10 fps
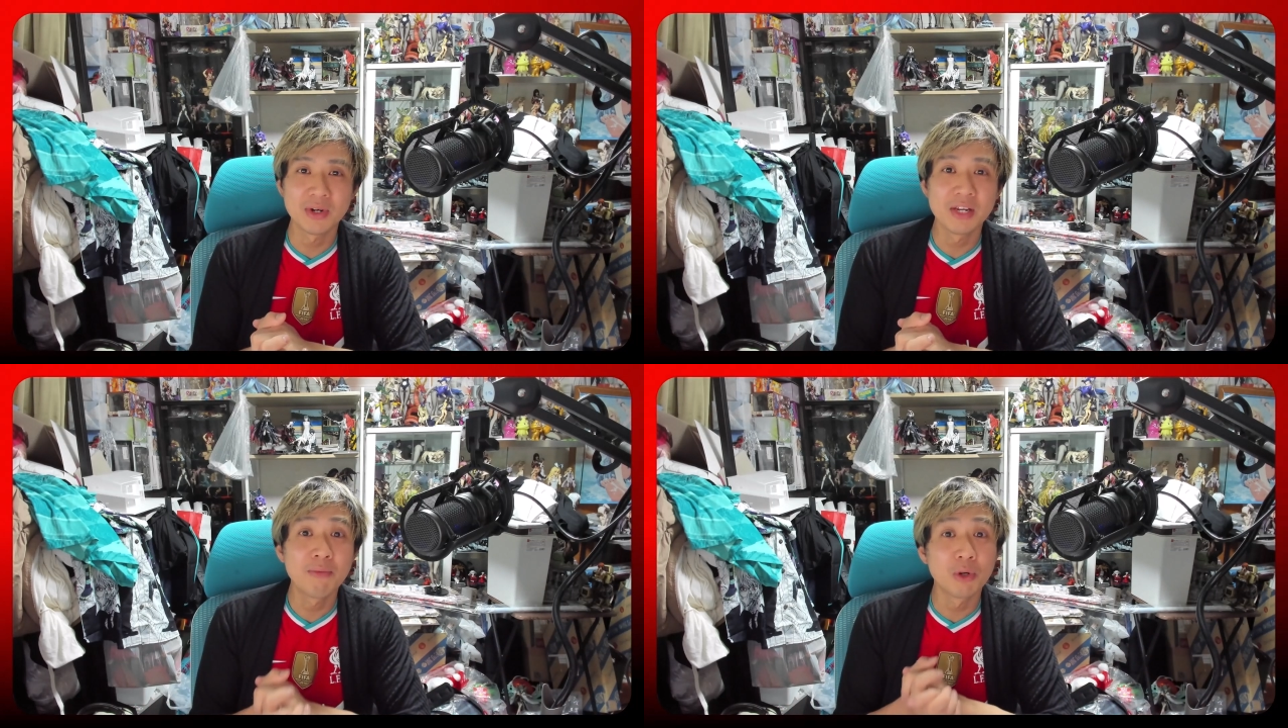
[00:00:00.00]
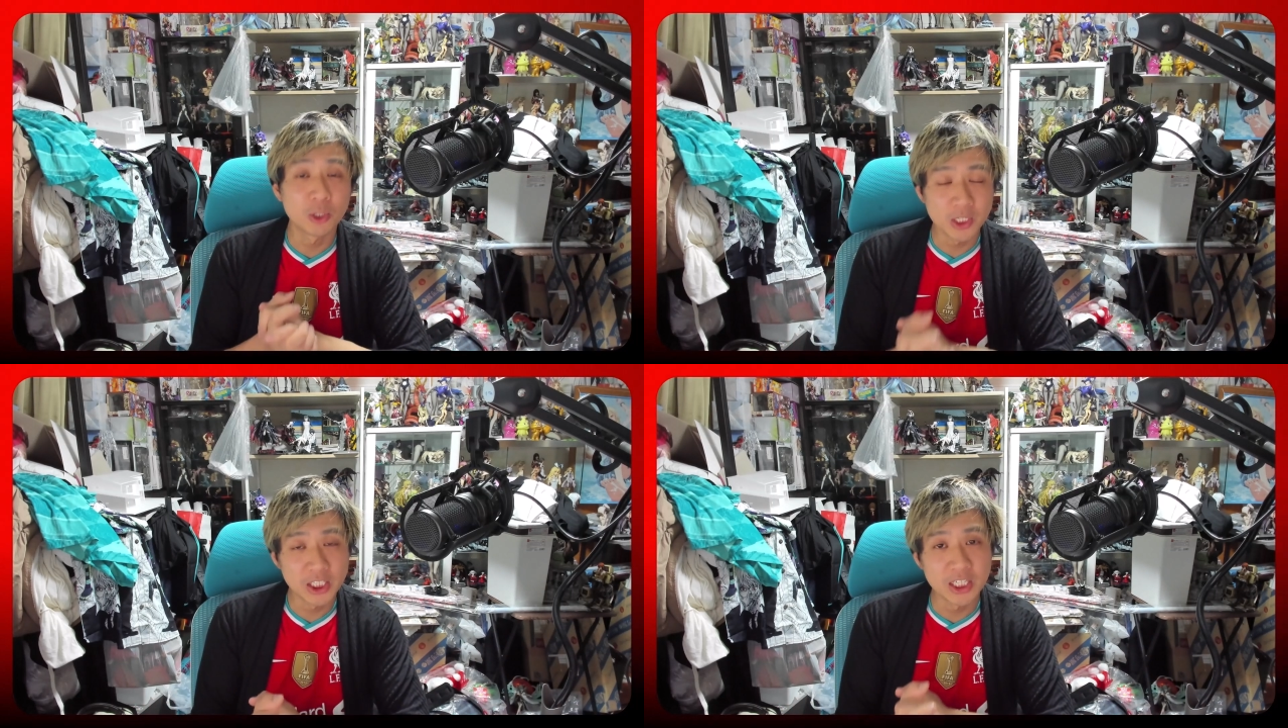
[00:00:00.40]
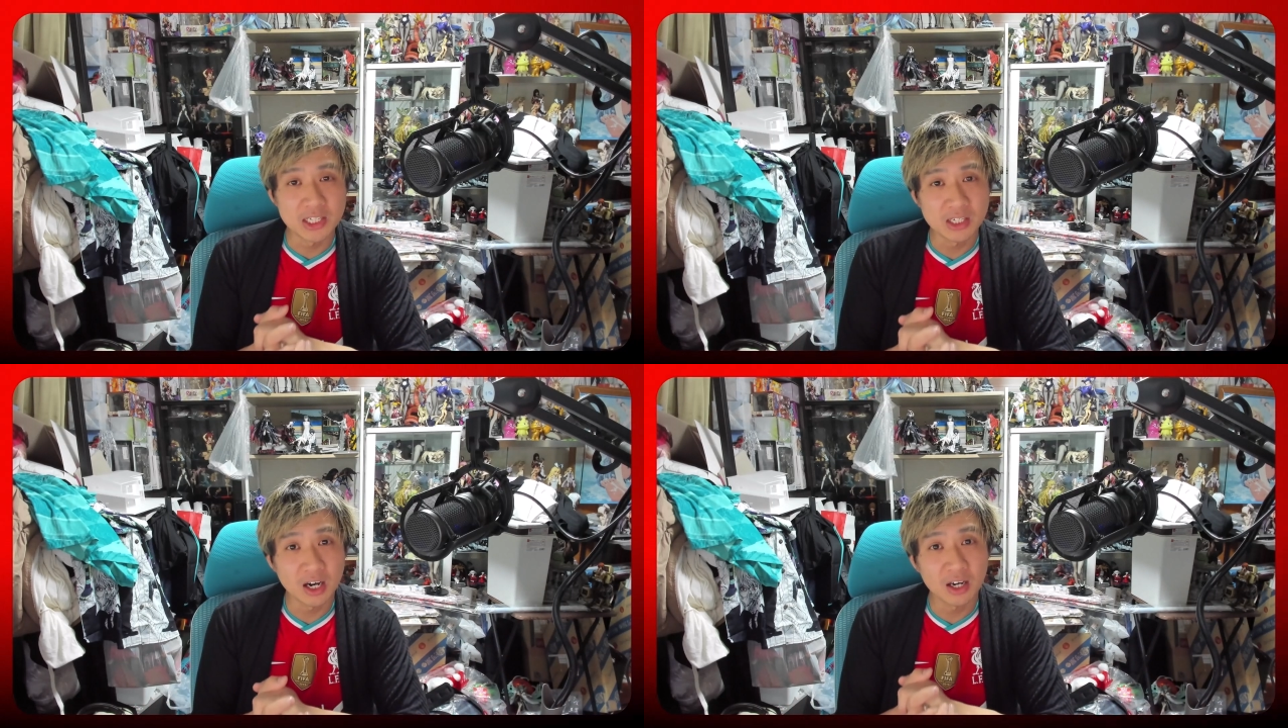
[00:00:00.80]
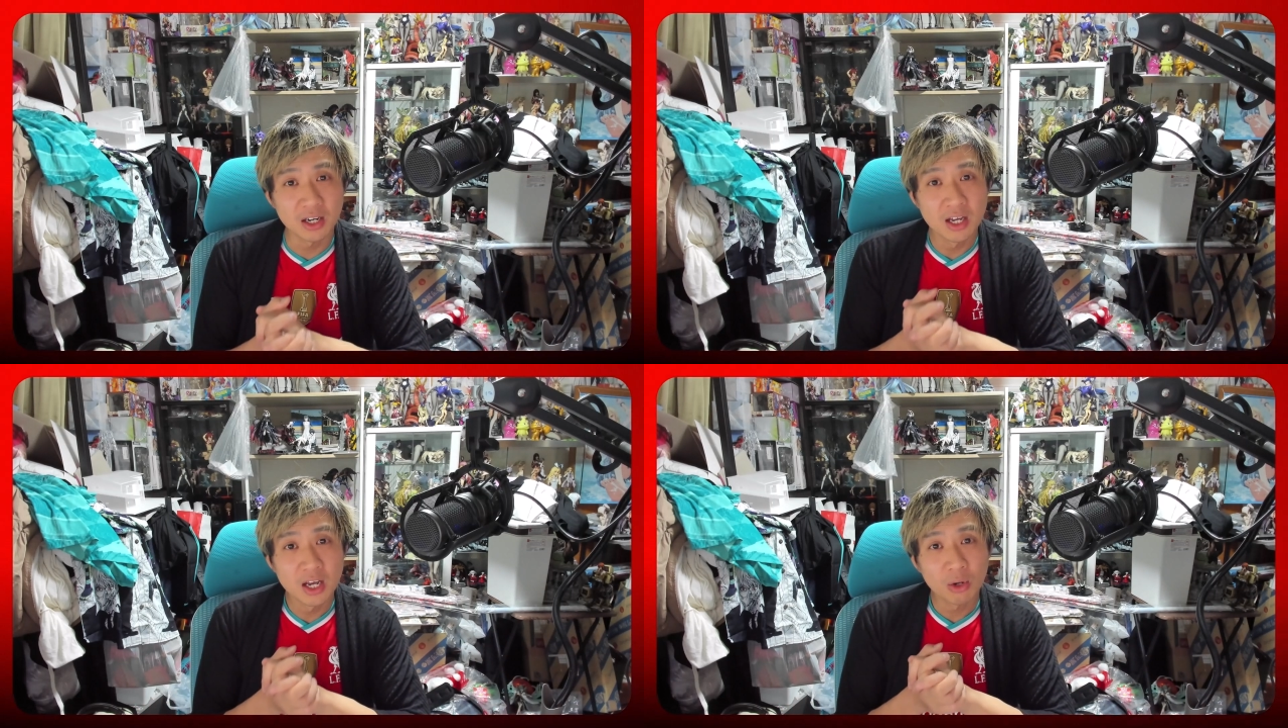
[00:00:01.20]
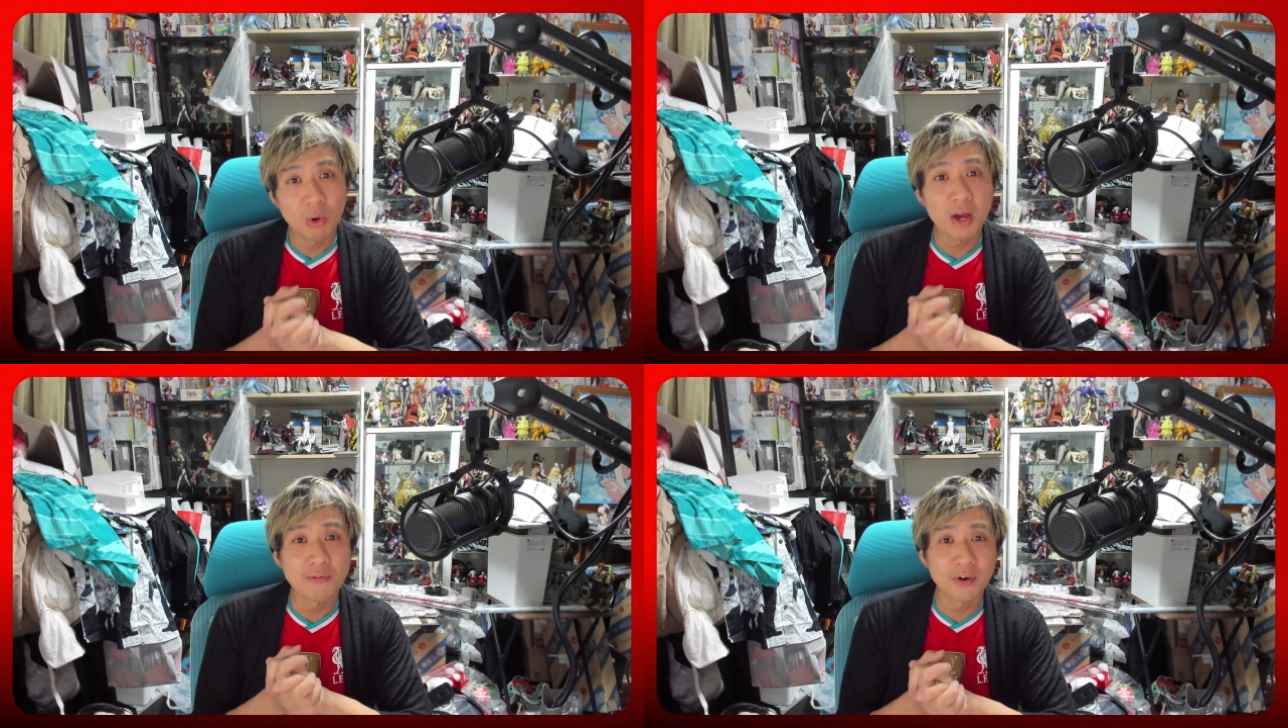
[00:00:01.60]
And Liverpool traditionally start
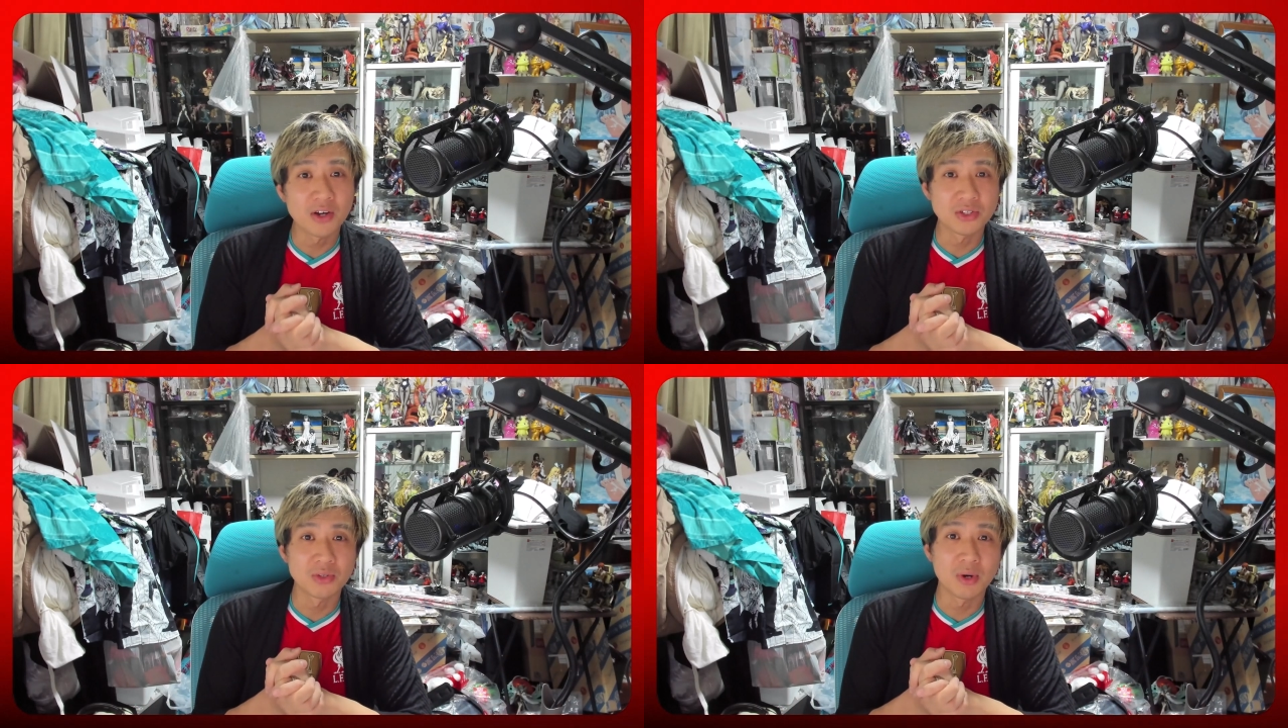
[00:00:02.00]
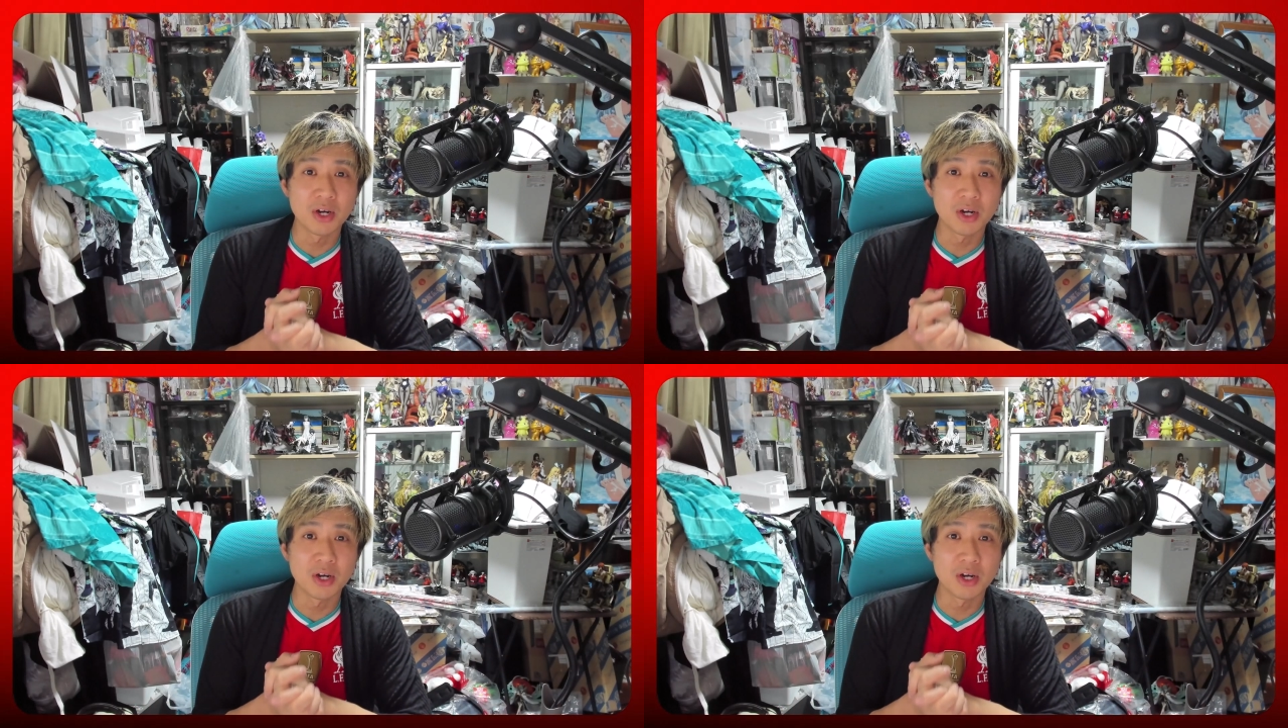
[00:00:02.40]
quite fast as well.